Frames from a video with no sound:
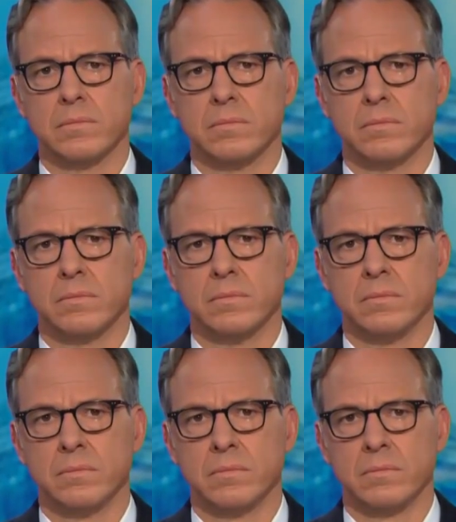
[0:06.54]

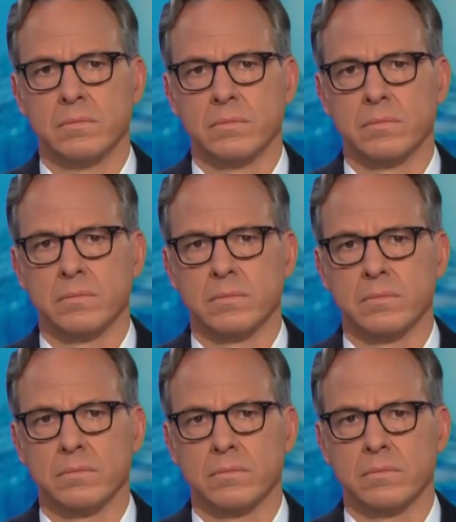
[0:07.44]

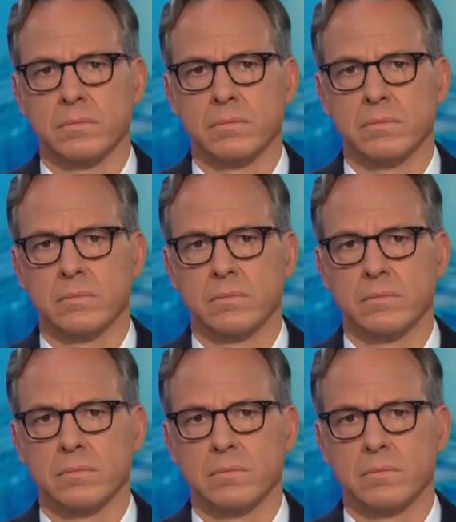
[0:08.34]

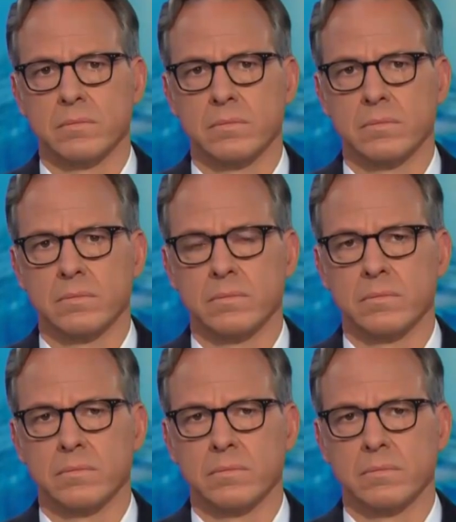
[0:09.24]

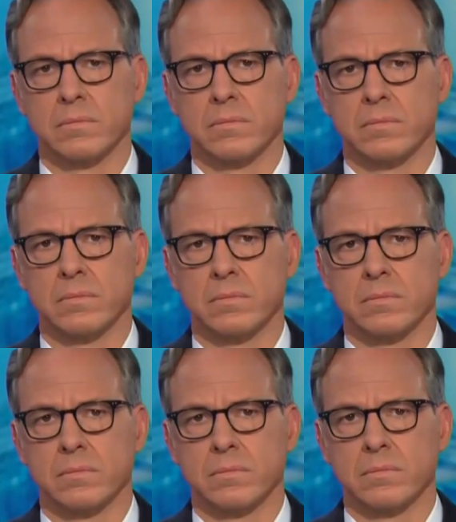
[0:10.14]

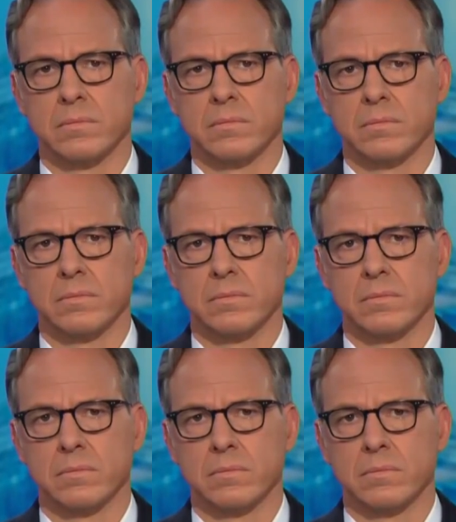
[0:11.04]

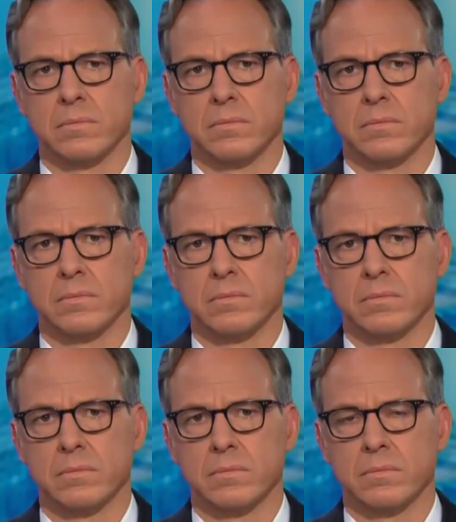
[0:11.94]

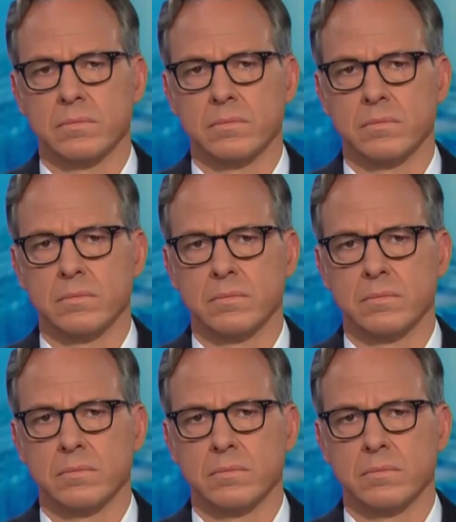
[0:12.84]
This person isn't speaking.